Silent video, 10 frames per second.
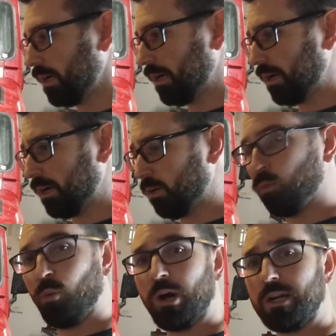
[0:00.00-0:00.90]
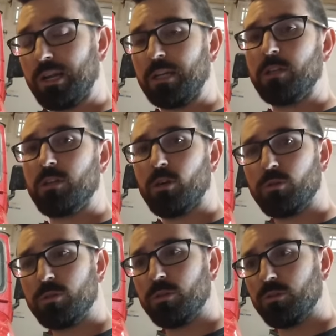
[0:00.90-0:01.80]
one, I could go
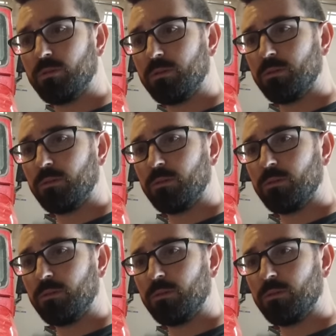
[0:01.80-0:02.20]
to